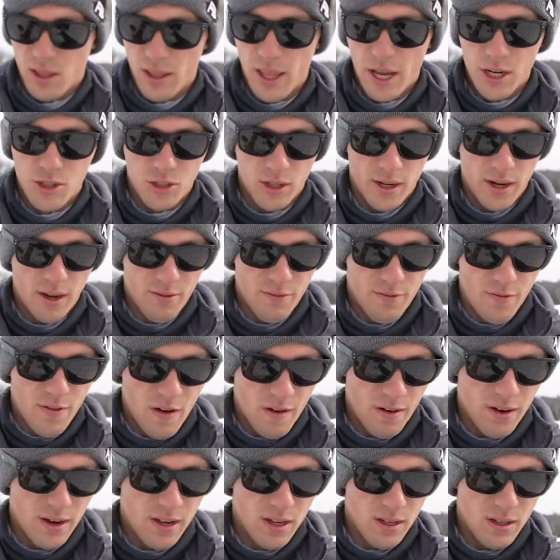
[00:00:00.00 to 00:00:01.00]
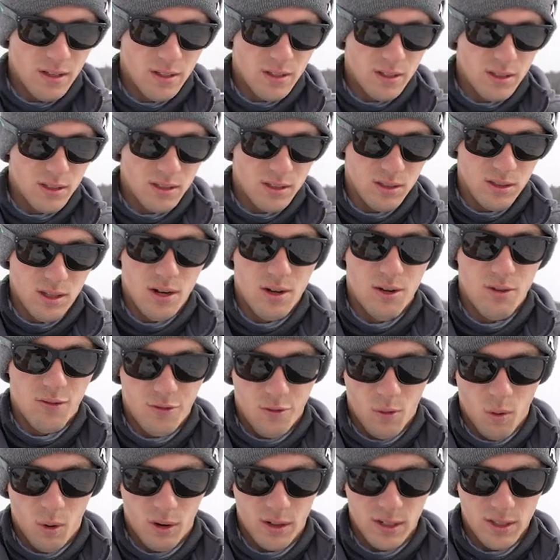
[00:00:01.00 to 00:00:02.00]
lake trout have very slender
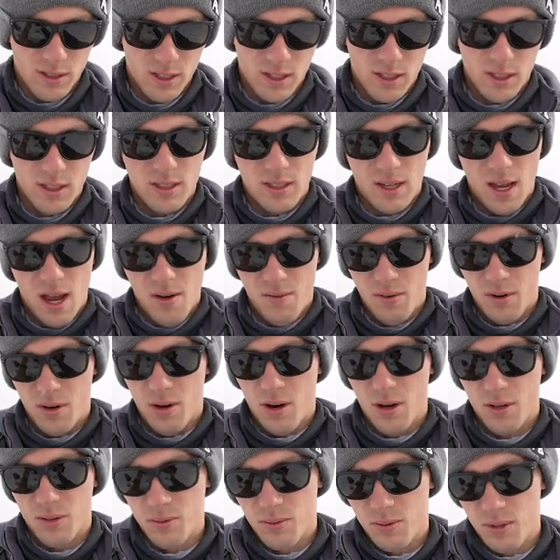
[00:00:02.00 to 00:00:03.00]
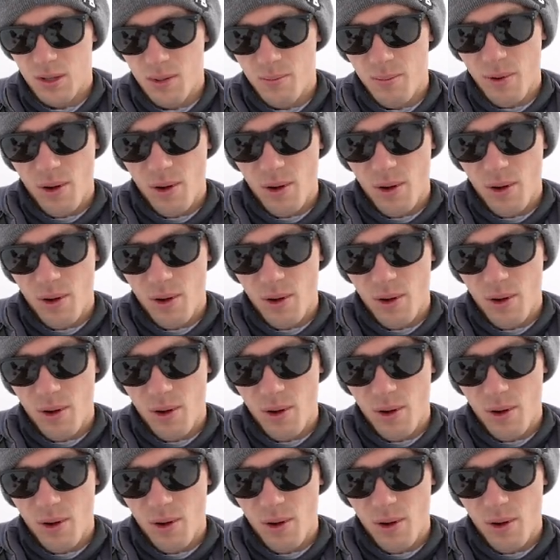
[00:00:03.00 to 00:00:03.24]
forks, and this is kind of a cross between the